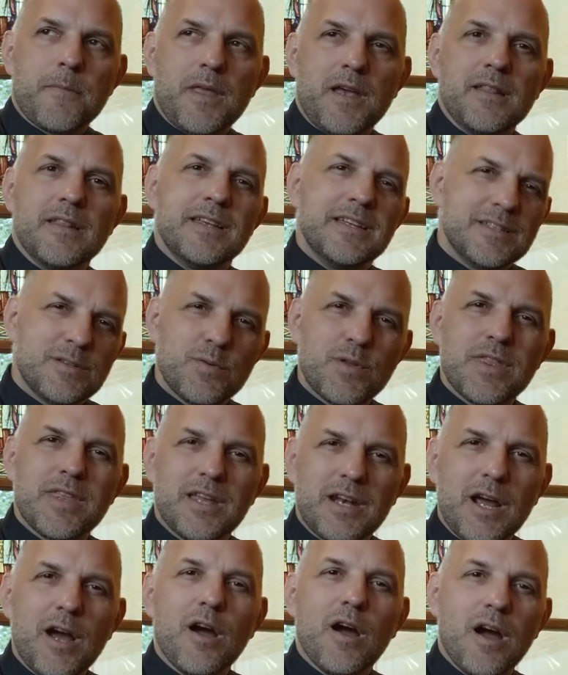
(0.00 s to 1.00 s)
at least
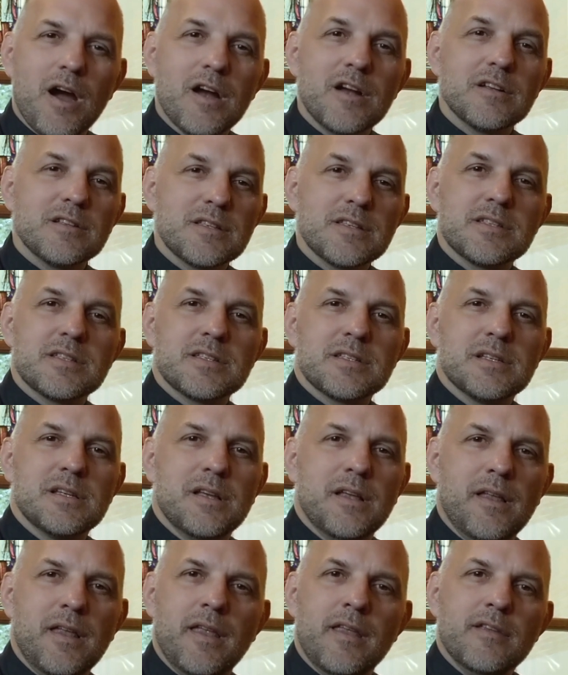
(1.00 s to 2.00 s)
within our hearts,
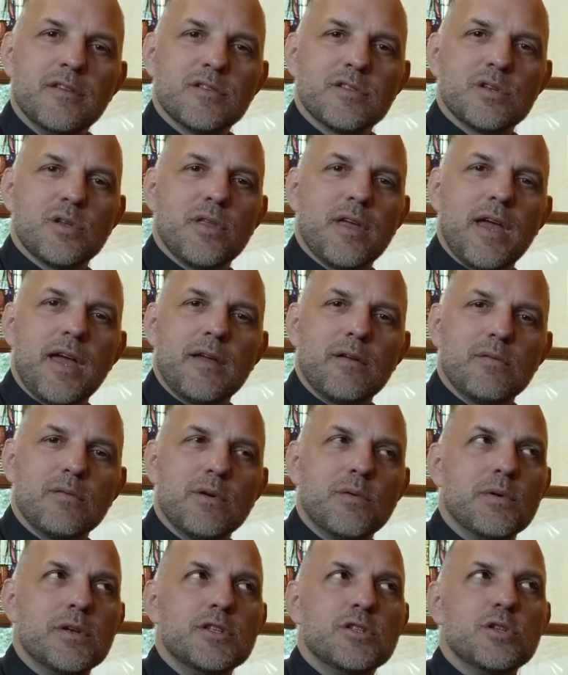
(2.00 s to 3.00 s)
so that
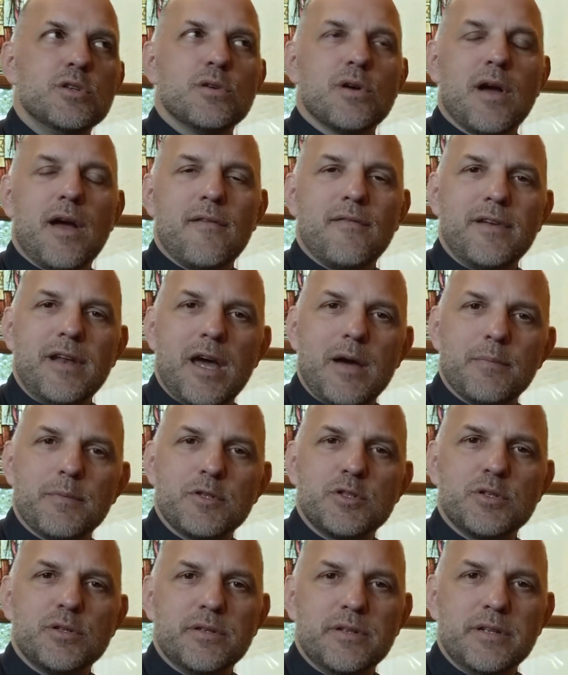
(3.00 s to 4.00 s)
when we do have an
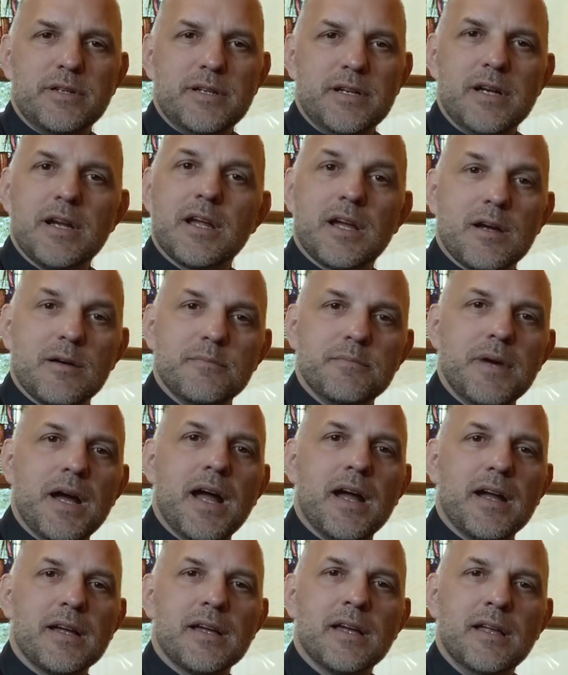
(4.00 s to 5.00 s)
opportunity to come
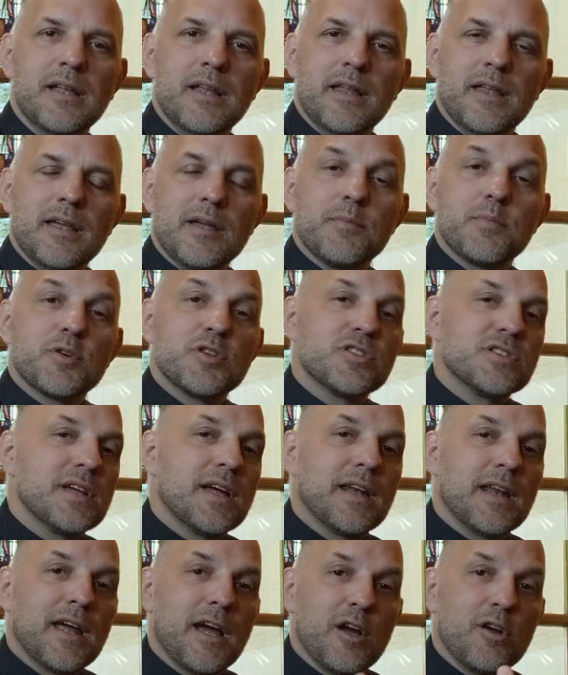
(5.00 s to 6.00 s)
back and
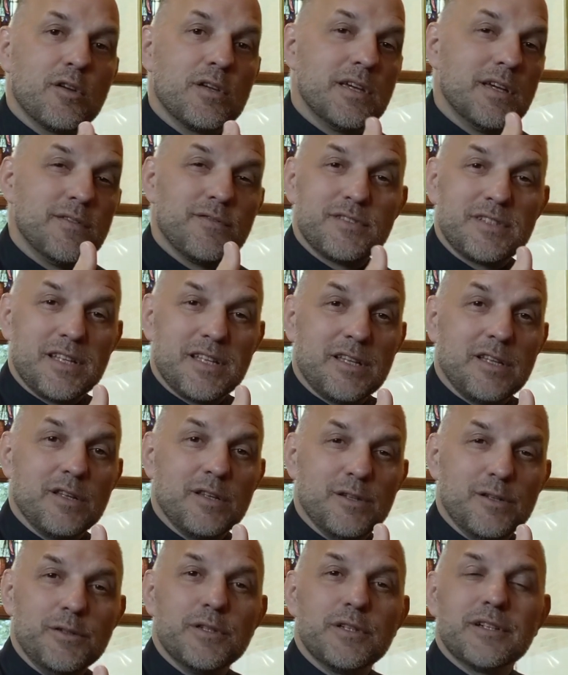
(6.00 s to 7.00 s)
present our gift to the
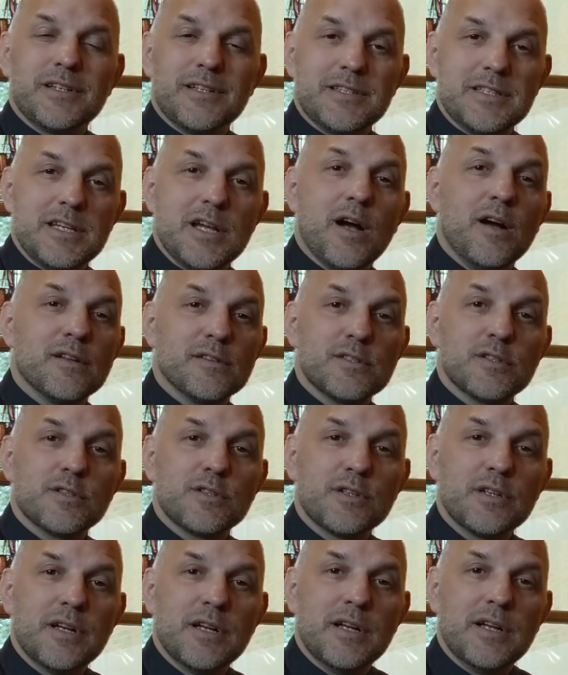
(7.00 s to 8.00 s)
Lord at the
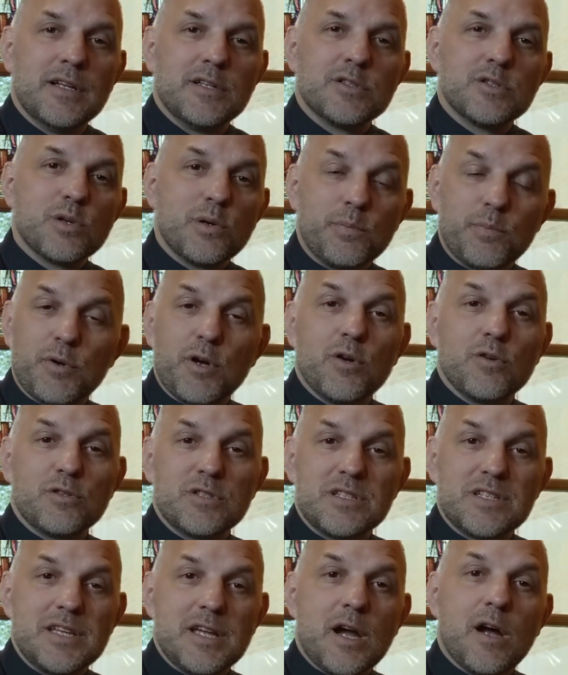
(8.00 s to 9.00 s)
altar, to
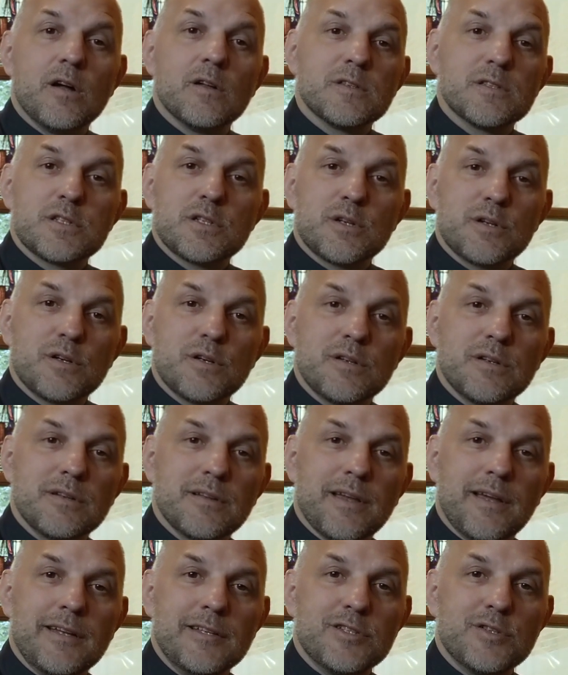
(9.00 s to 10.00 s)
approach the altar
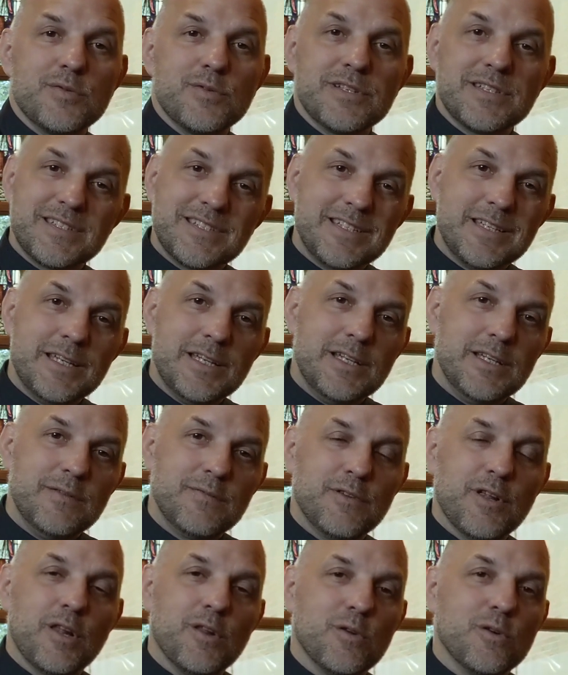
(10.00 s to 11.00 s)
and to receive
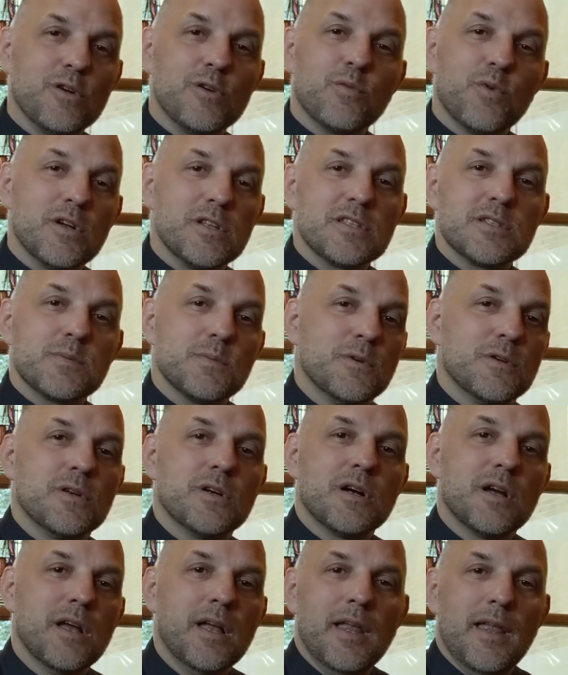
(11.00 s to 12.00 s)
the Lord once
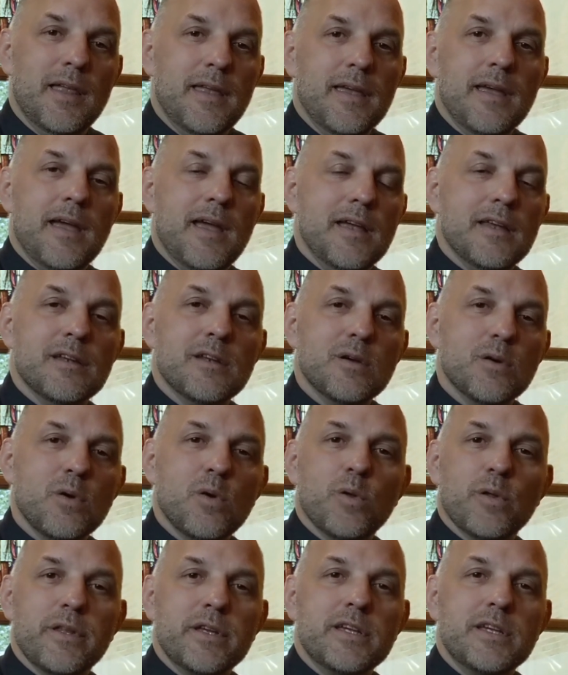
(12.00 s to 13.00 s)
more in
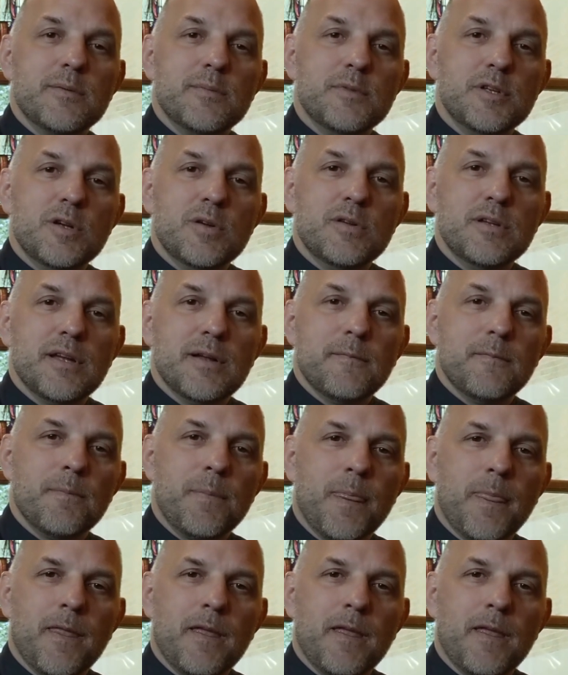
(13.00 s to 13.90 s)
Holy Communion,